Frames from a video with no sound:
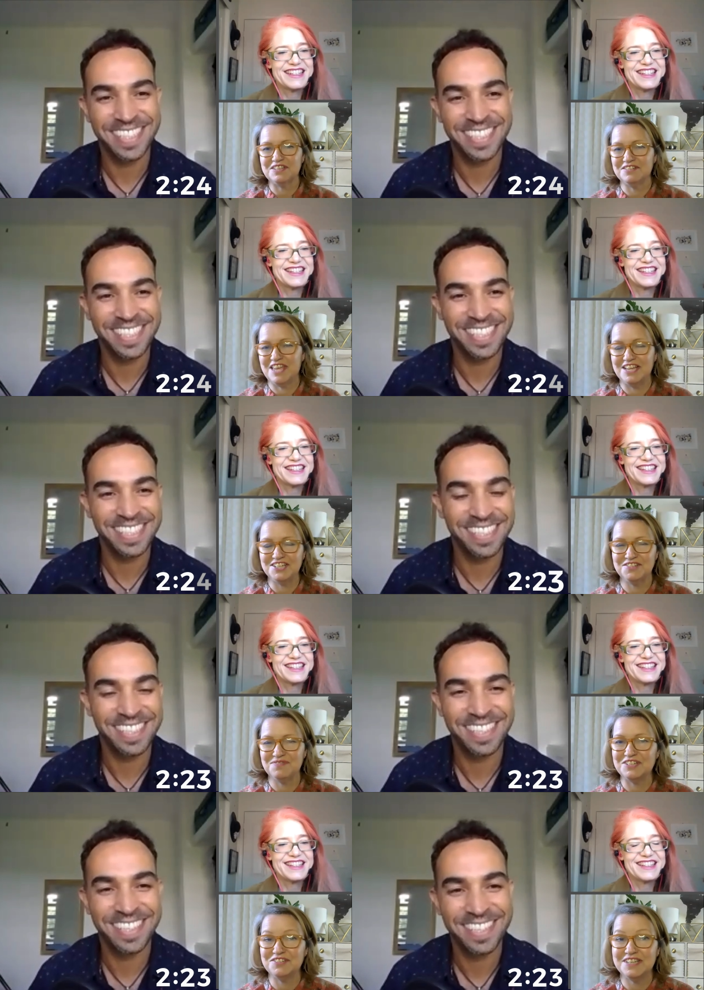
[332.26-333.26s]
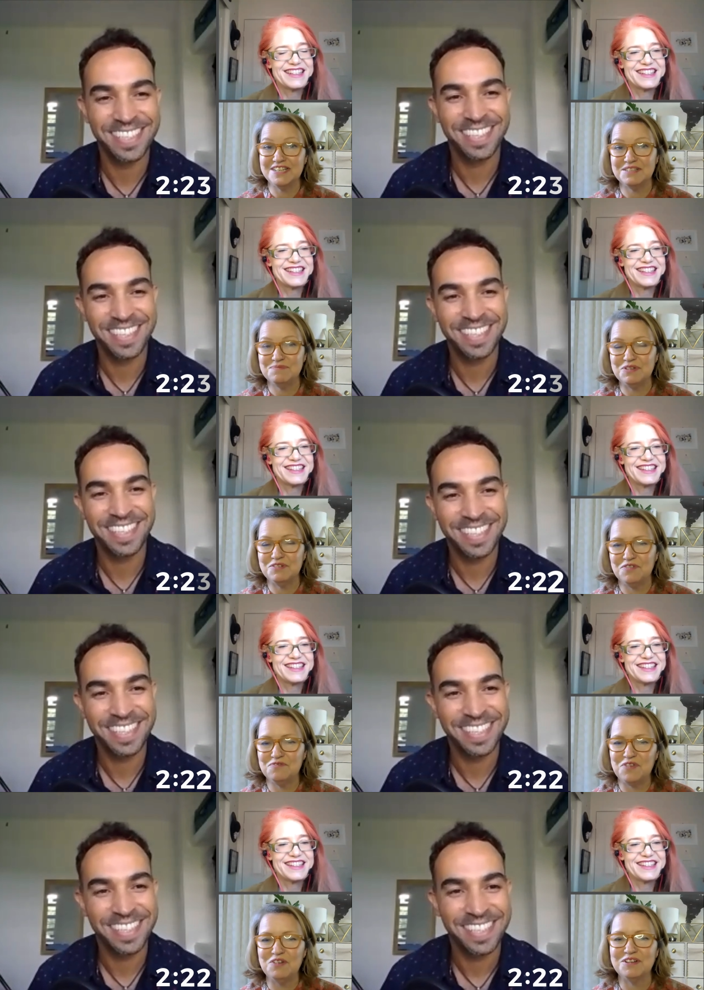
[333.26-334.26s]
Speaker 1: location was. You sent us some beautiful
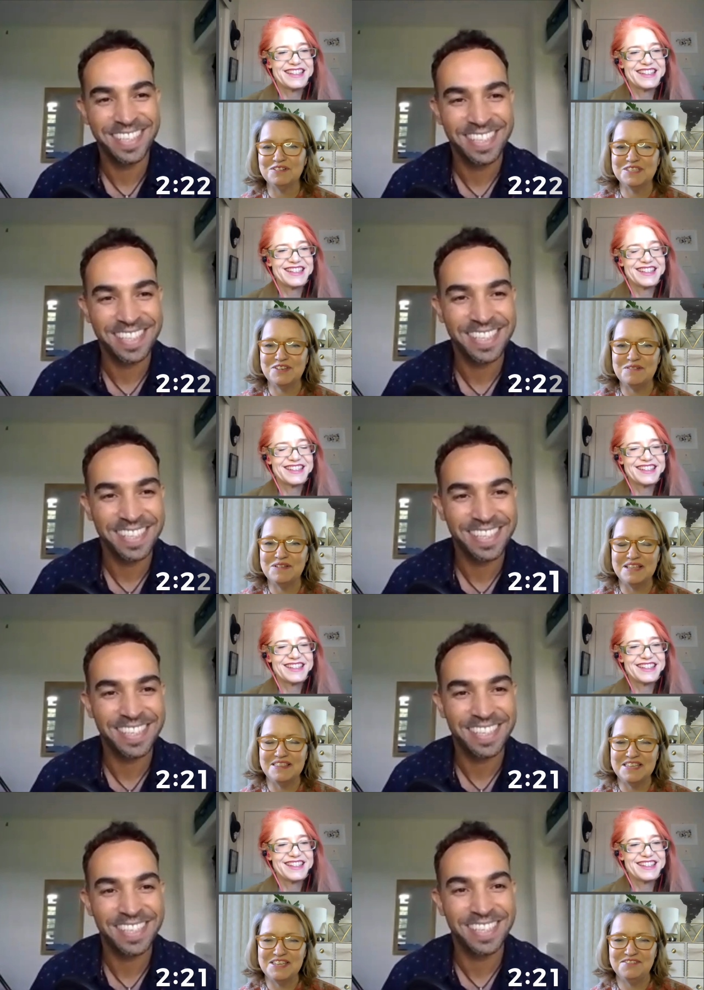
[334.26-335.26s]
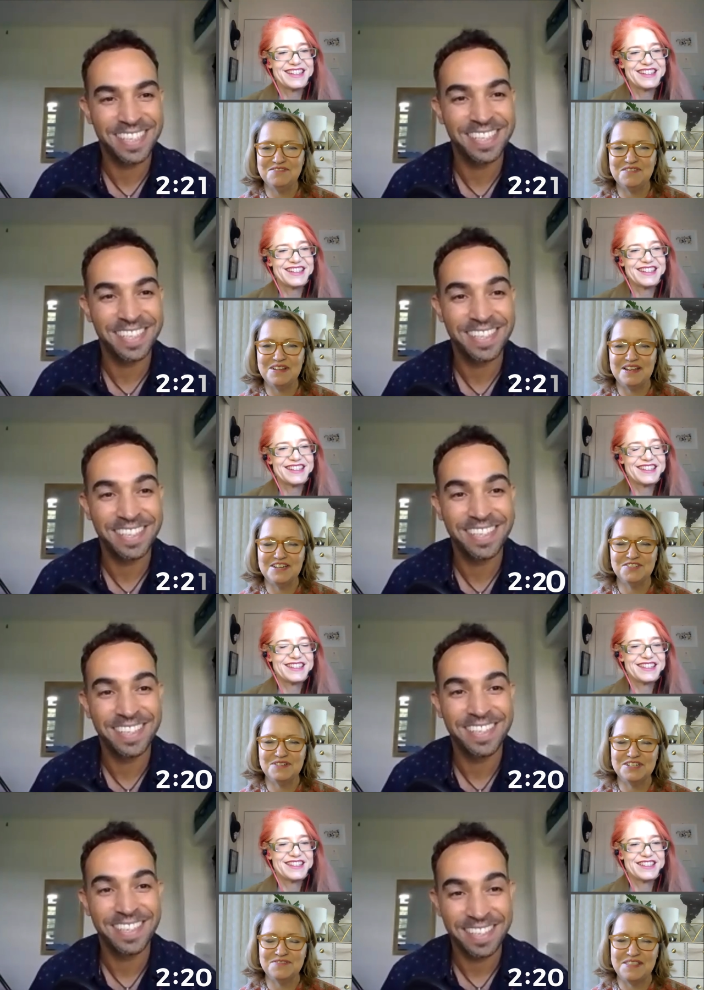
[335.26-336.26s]
photos, so I think you uh,
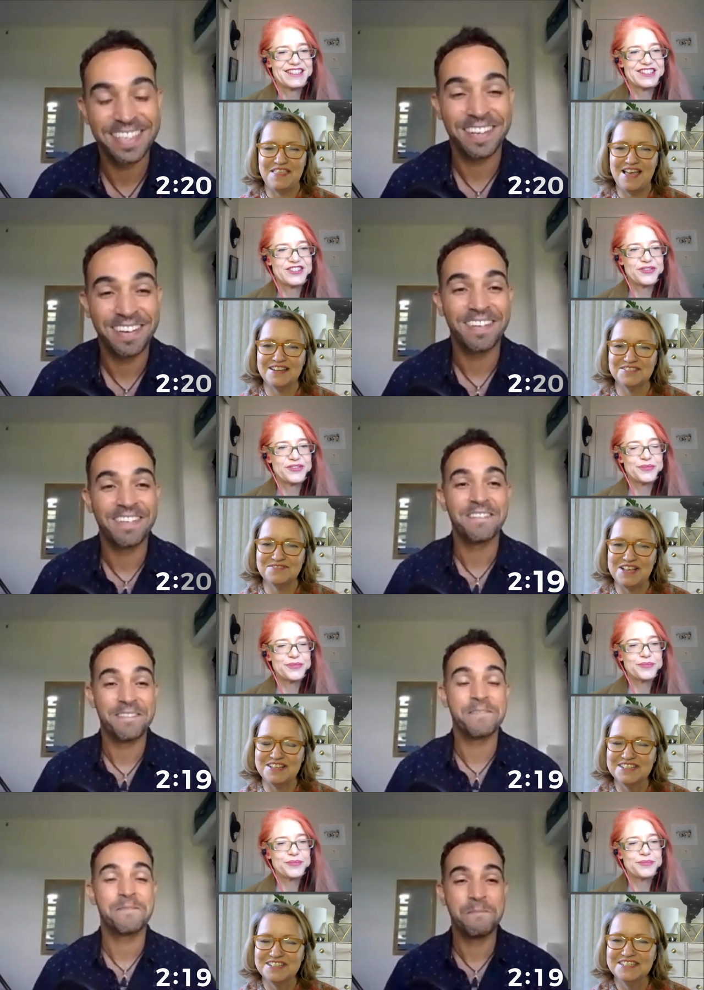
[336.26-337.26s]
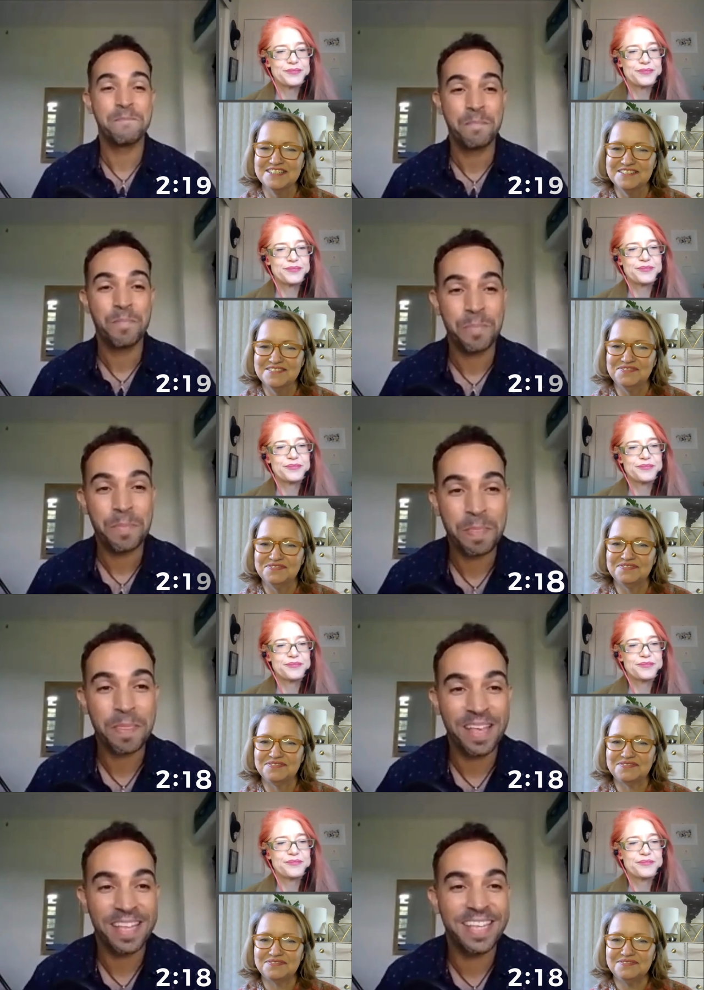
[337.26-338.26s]
enjoy doing that as well.
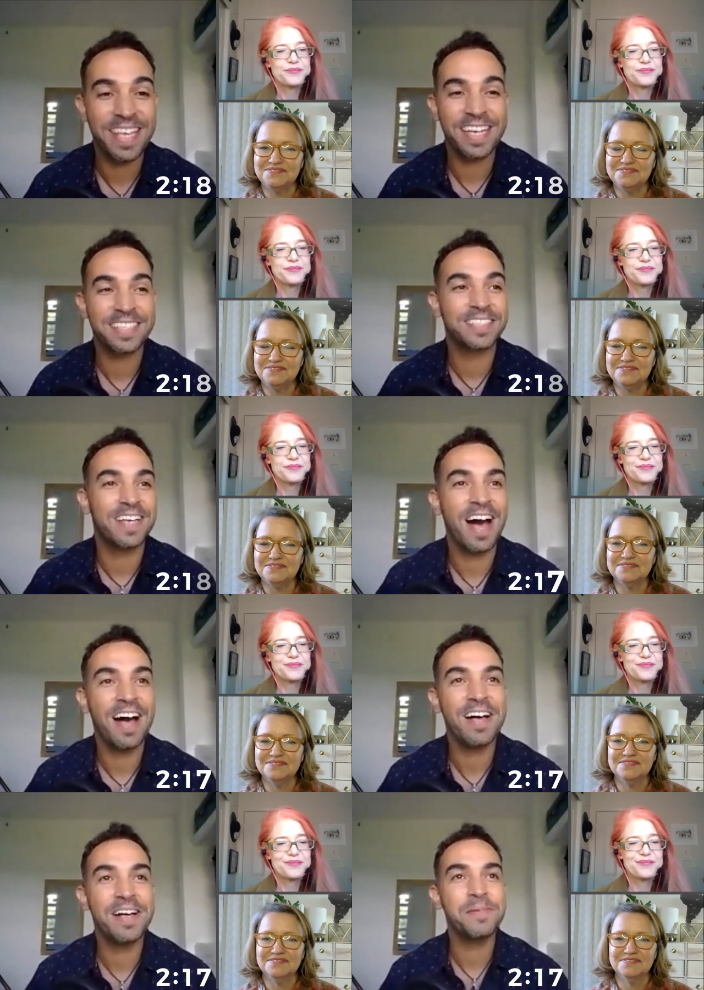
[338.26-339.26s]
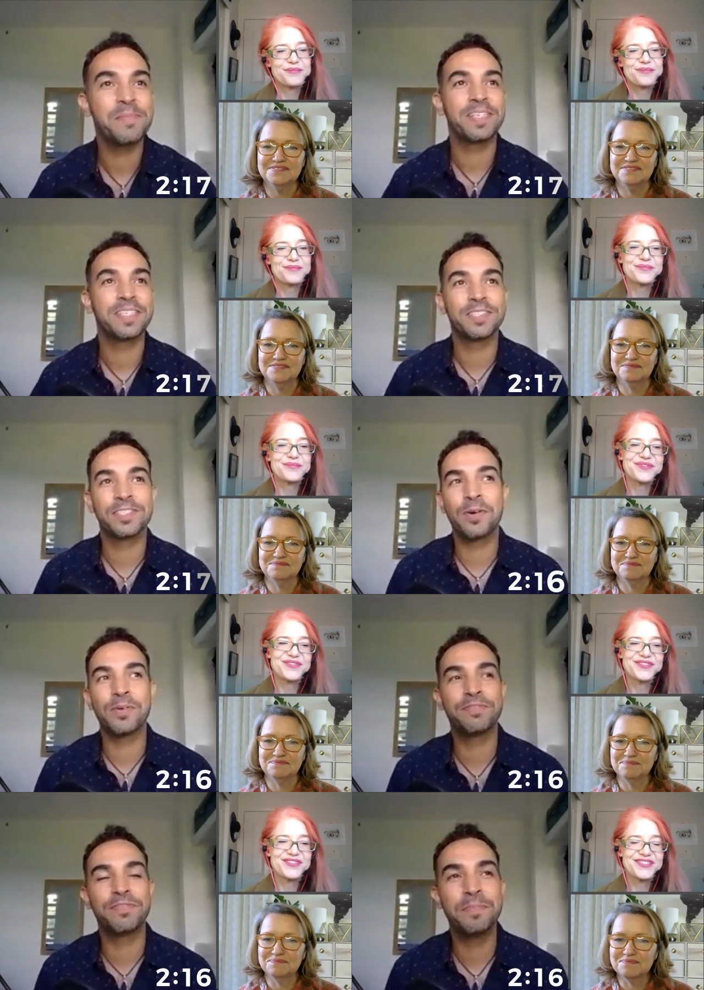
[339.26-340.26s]
Speaker 2: Yes. Uh,
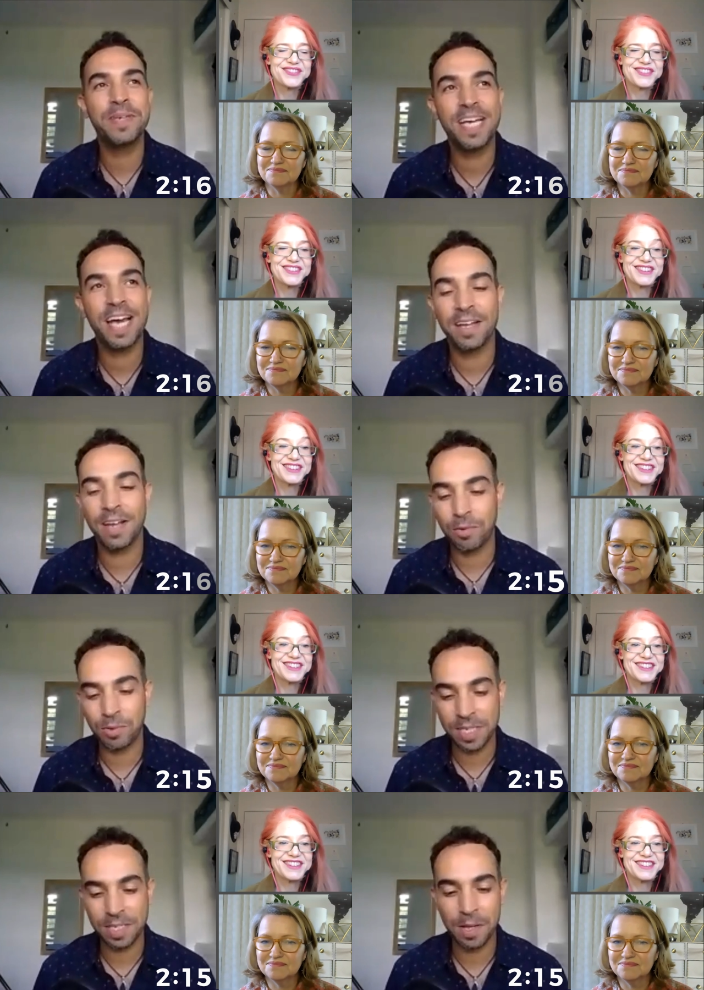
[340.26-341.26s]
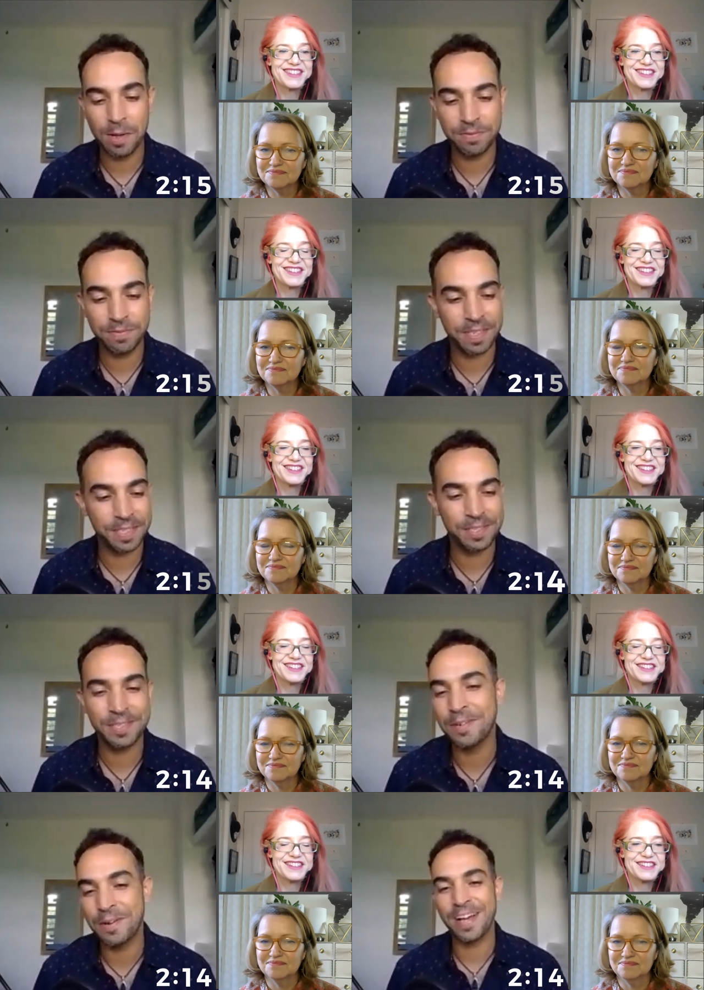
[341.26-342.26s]
so for me, I, I really love, uh,
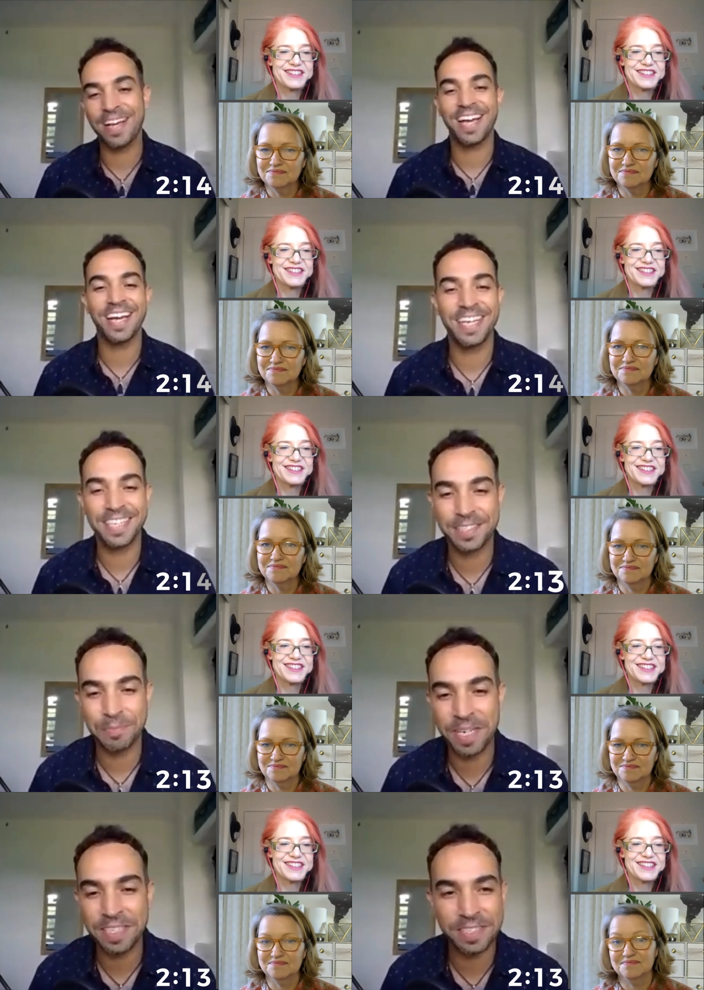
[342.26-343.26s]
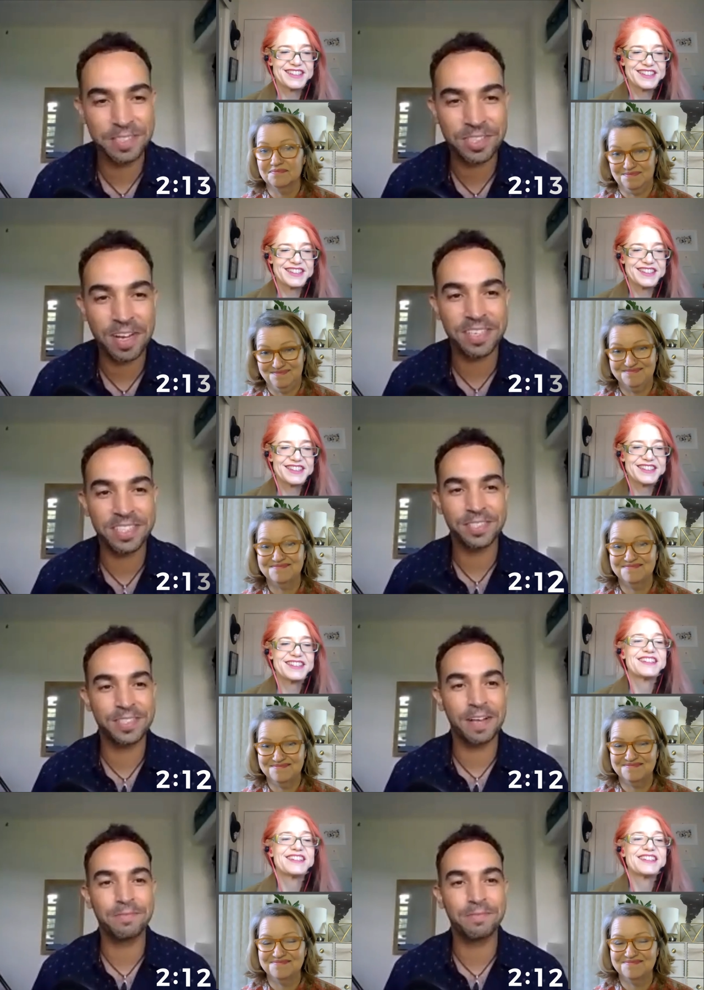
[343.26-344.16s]
you know, I, I, like space and stars and stuff.